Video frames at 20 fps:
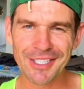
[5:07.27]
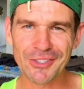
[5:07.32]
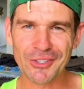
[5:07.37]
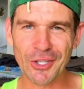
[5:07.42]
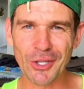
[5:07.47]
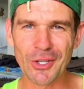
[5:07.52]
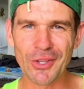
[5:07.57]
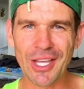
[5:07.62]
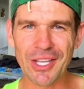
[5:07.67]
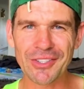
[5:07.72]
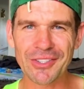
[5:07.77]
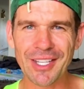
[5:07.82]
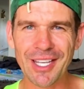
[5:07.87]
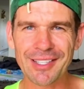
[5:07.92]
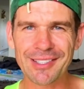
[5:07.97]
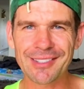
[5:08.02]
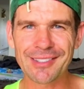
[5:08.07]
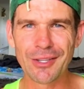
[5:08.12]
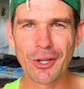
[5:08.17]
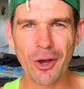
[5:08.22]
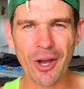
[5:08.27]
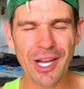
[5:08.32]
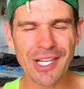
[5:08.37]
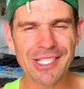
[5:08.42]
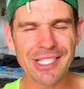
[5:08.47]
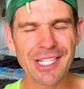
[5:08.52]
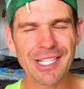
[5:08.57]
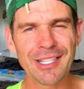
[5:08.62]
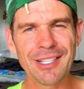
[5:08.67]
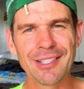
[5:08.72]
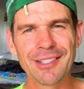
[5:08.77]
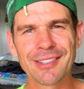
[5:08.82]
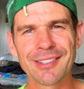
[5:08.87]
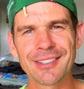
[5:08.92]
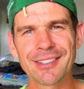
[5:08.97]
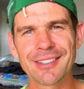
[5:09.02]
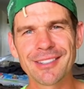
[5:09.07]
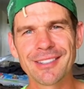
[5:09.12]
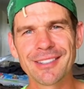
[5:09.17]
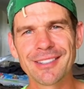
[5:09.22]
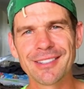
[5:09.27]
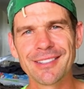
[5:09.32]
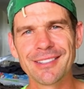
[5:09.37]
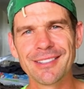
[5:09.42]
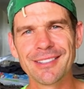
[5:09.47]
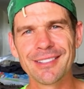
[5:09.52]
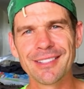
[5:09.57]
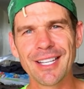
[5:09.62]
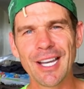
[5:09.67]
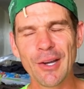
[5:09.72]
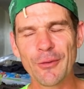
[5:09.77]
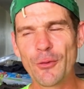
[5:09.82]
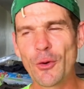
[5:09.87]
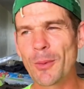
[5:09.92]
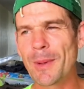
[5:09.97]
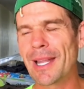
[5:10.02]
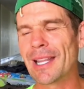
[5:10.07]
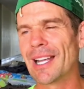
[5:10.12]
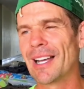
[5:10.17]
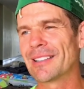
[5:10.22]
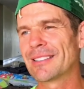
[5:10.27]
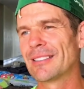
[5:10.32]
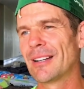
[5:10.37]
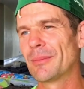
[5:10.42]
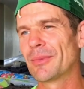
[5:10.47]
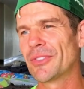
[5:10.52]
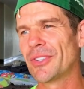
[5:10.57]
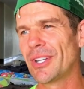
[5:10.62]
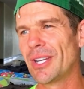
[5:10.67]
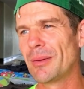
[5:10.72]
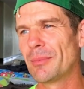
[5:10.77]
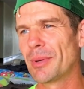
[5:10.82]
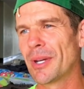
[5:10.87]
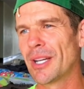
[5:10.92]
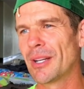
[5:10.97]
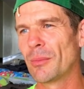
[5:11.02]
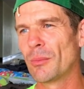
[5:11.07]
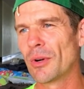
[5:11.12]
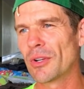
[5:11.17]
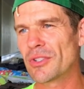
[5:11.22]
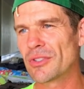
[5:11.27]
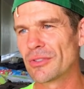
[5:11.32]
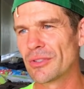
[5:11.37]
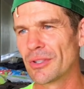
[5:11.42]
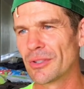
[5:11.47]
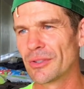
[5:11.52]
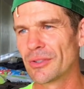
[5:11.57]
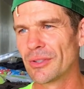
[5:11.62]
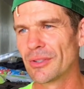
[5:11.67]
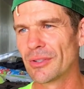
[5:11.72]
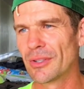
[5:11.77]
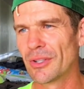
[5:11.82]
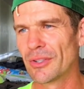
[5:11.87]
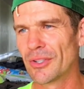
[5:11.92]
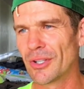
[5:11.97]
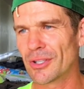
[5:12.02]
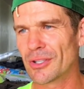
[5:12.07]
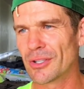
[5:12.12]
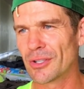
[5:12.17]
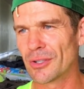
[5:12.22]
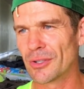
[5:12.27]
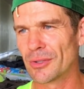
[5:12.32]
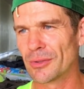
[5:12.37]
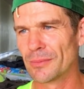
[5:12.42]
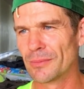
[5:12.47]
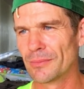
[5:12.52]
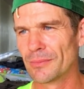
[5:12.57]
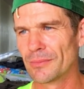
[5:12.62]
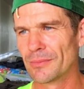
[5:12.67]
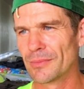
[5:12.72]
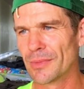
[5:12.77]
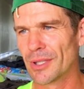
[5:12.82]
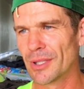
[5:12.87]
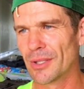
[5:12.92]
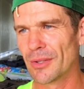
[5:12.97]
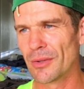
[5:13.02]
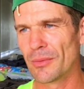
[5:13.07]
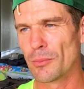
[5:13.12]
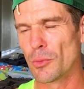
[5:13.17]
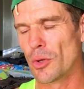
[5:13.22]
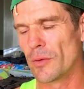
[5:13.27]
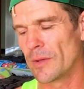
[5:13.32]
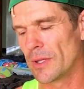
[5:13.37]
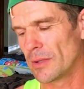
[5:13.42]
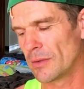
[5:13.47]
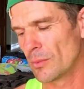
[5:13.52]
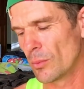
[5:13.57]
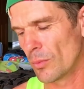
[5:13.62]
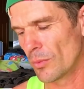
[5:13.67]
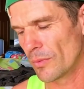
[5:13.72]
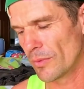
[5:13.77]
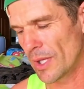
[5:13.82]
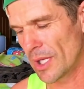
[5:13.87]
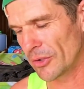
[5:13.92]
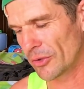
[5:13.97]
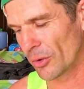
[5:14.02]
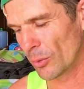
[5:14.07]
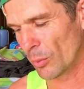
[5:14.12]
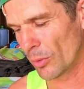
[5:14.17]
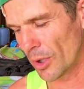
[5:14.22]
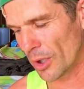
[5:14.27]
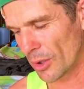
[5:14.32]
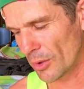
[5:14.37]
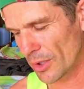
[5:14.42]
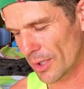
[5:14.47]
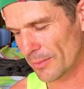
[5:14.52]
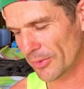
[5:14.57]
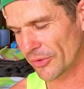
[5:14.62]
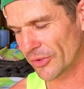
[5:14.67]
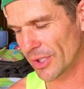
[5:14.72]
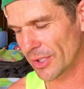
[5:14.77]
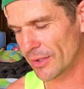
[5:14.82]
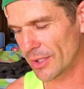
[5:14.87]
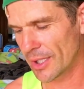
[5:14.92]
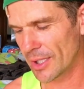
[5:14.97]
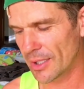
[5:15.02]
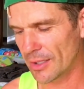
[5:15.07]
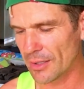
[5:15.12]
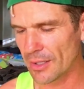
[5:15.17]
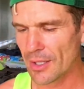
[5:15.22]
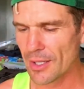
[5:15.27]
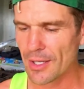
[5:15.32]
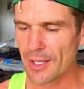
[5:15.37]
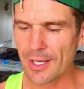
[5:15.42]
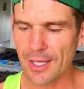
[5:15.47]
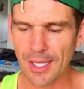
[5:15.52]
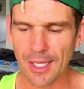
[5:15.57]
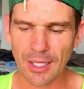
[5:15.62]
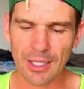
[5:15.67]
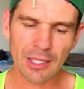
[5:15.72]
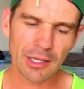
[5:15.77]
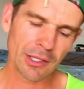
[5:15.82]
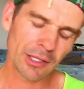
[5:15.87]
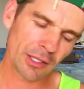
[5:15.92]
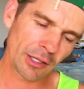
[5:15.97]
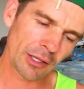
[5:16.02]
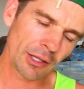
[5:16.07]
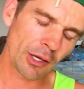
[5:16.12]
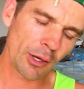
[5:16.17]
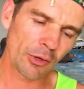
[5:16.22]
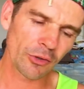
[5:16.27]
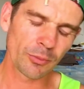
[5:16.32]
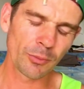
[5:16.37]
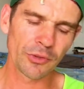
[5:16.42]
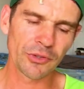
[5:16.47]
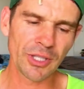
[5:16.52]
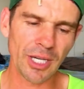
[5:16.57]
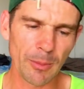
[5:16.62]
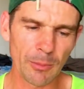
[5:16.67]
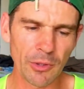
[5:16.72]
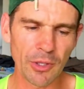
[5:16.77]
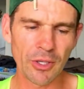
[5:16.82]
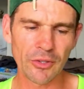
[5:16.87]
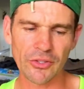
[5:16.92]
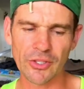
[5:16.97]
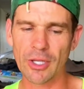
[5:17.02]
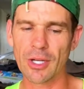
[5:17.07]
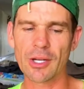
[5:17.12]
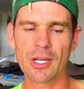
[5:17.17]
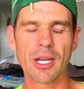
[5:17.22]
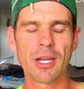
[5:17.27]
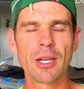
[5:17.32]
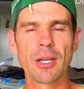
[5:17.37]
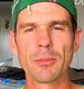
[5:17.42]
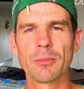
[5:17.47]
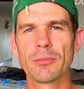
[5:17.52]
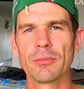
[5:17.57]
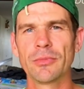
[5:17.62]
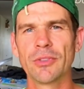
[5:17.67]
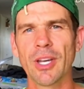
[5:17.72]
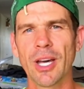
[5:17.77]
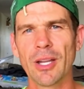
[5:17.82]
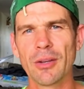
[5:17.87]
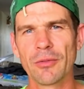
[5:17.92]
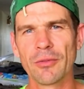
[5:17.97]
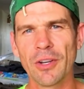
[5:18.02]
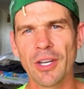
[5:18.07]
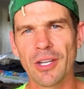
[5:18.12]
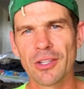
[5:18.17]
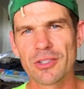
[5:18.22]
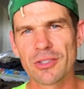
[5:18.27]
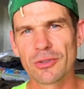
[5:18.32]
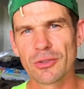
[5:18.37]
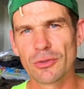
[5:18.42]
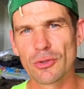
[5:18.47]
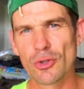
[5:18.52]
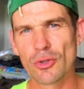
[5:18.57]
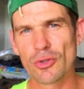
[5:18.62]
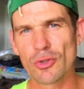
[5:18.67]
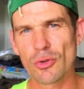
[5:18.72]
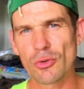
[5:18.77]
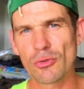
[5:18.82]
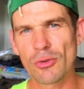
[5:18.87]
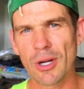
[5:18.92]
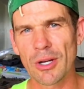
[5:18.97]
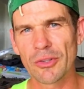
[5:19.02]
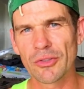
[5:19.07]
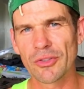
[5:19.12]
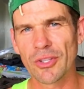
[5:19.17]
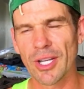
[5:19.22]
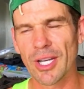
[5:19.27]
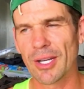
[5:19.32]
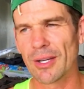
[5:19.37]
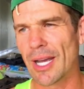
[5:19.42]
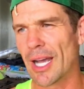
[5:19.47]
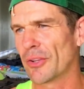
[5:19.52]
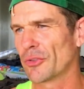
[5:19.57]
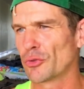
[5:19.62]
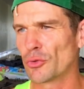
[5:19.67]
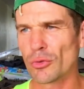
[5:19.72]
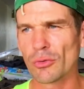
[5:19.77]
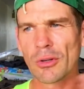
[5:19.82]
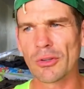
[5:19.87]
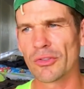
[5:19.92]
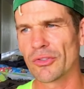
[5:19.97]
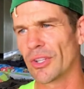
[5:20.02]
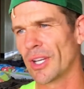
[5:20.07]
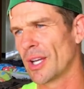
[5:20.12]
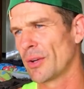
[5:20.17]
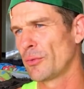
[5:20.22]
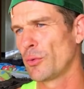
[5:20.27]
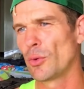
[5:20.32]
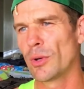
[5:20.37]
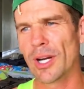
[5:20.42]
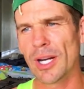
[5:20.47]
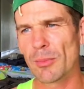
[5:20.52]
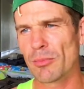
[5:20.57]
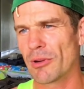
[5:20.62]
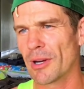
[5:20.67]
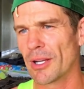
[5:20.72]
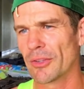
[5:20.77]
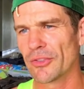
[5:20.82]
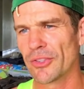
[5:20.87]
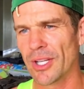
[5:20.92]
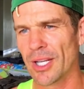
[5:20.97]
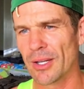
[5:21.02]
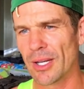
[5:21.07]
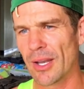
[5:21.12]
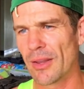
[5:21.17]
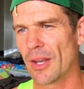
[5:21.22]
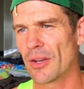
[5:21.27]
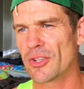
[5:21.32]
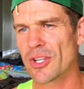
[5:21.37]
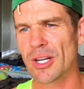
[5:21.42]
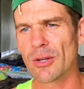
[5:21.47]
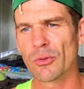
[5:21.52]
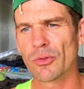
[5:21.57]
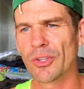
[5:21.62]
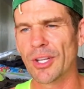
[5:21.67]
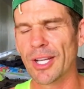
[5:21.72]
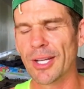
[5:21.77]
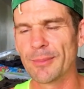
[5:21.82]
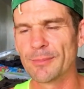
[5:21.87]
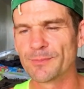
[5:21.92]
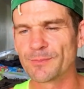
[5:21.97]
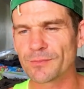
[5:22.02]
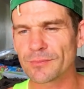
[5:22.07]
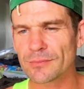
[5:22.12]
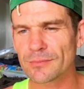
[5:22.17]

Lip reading: So that's 9 years. I thought about last night. I'm sitting in bed. I'm watching the doco, the movie Into the Wild. And I'm sitting there and I go into my Tumblr and I say, okay, yep, done, finished. June Riders down. Ask June Riders down. Full Nutty Bras down. Under Channels down.